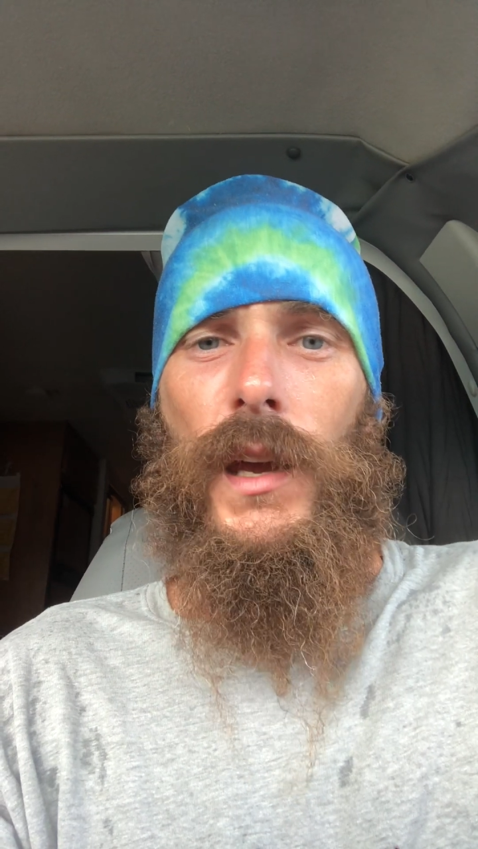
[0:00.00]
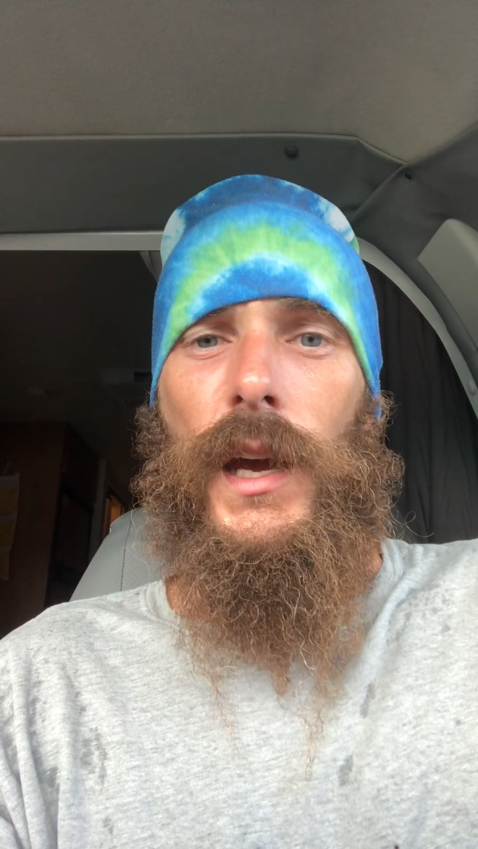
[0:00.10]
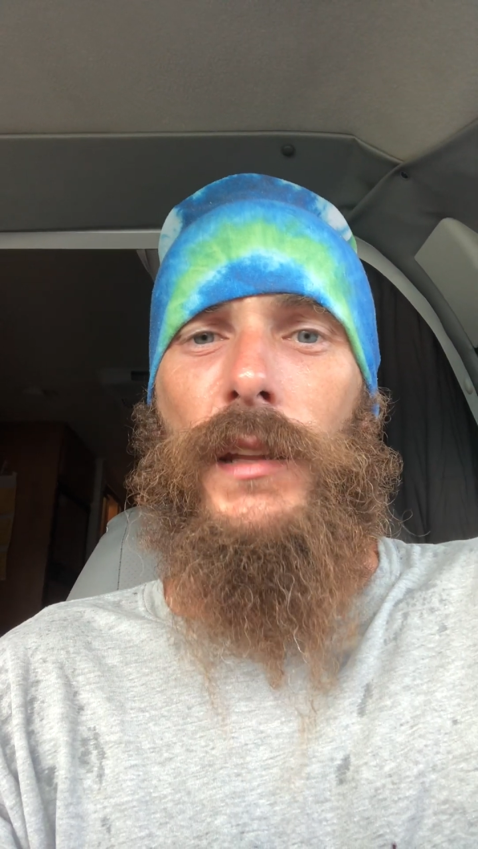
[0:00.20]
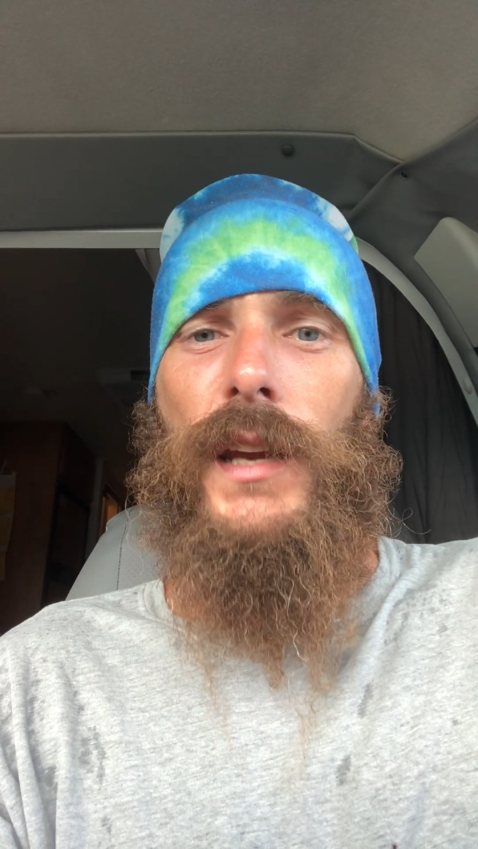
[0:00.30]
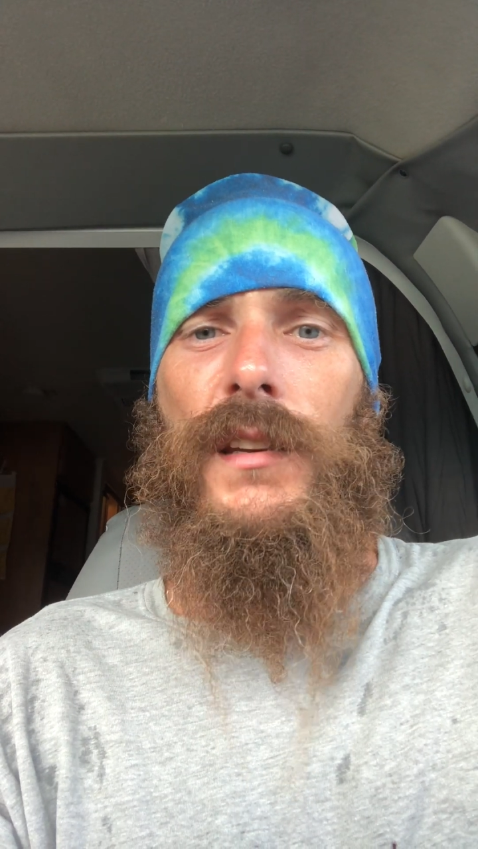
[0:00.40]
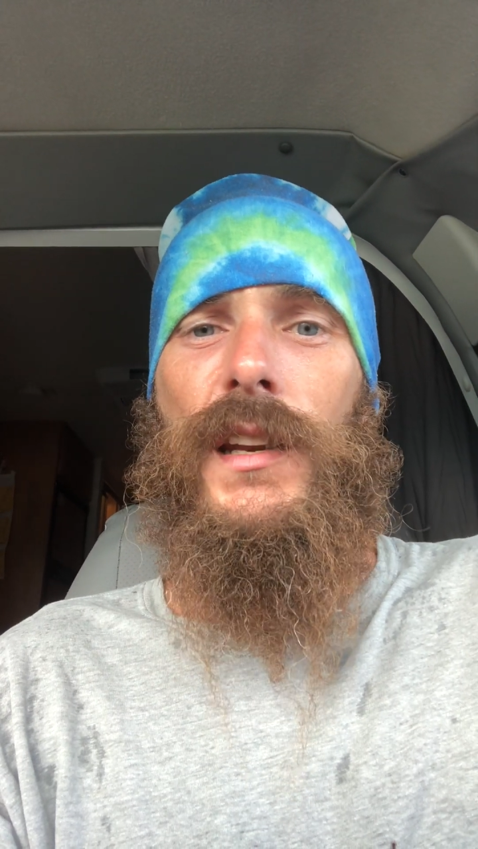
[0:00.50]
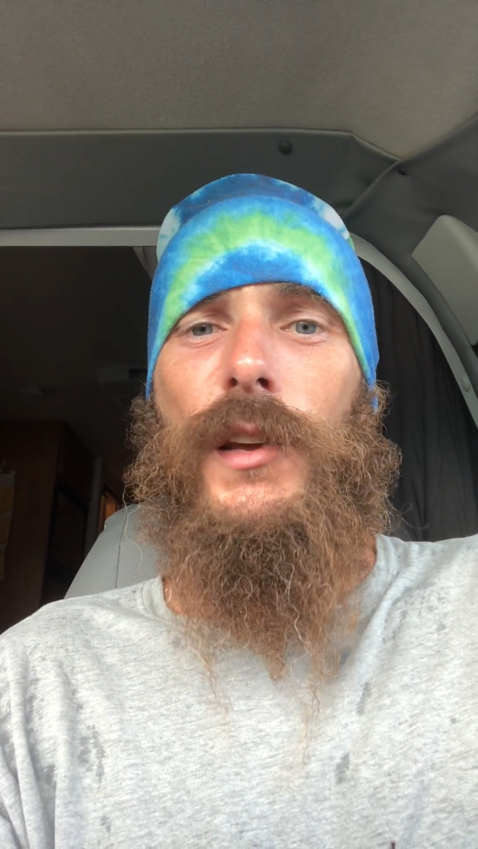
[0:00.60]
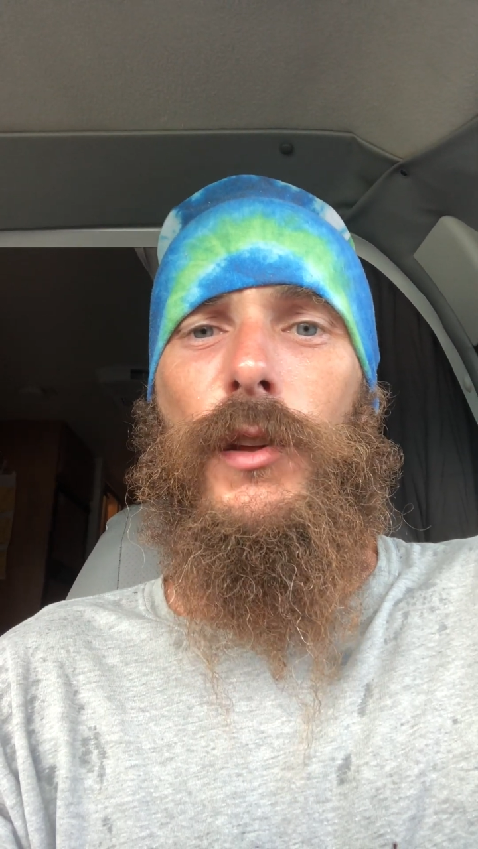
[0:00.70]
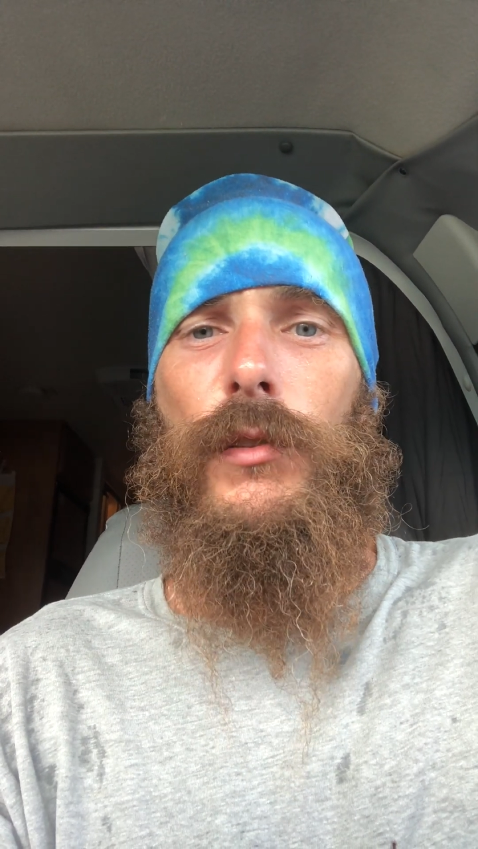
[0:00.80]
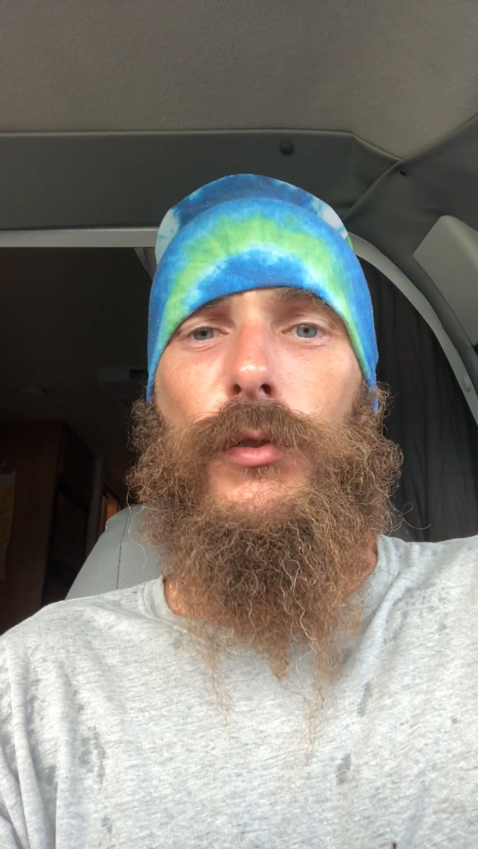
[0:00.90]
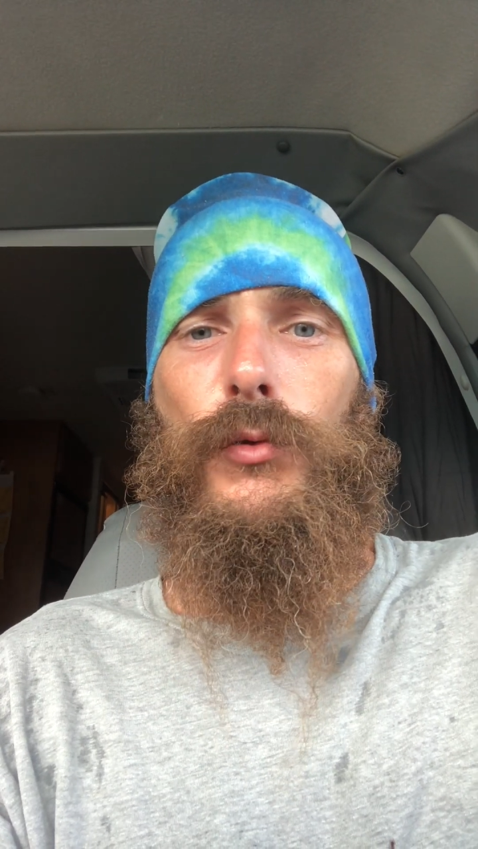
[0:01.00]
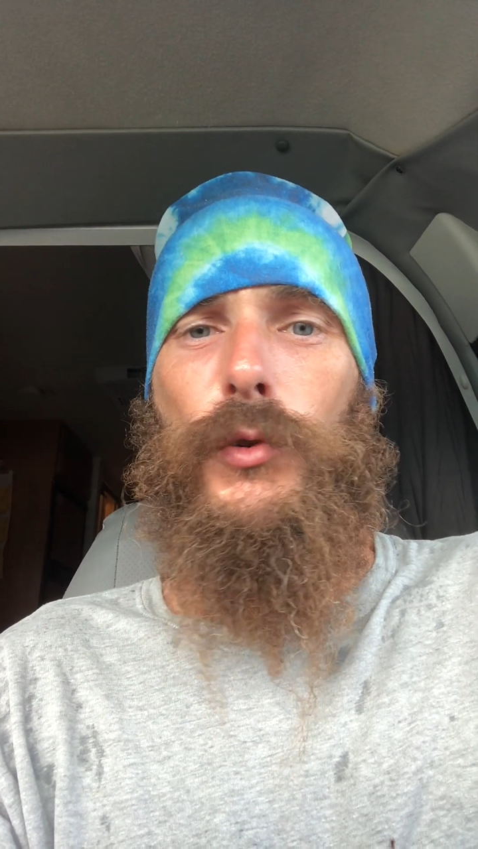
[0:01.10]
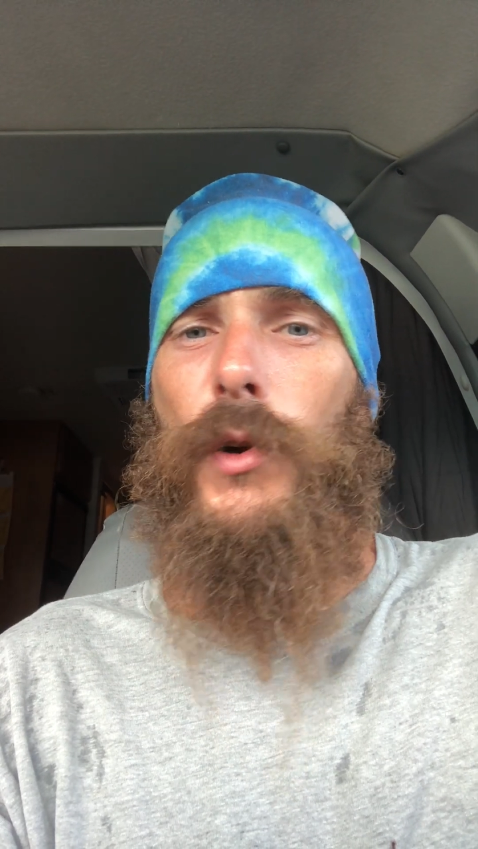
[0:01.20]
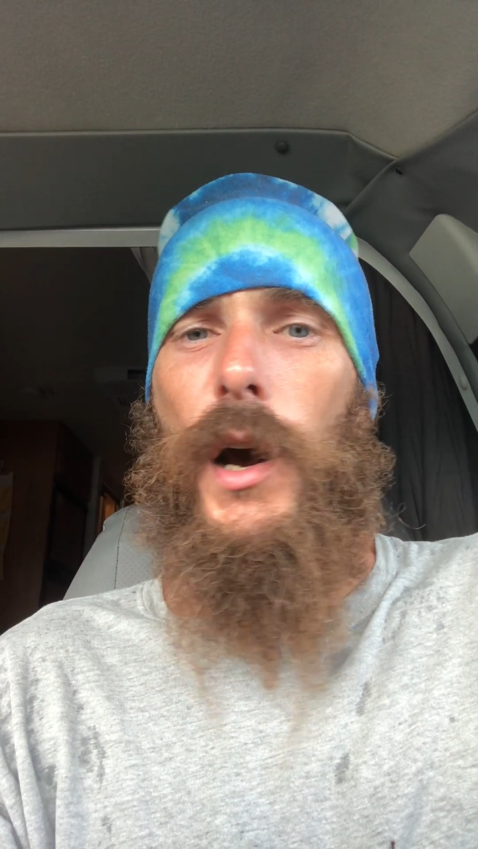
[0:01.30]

And they did it through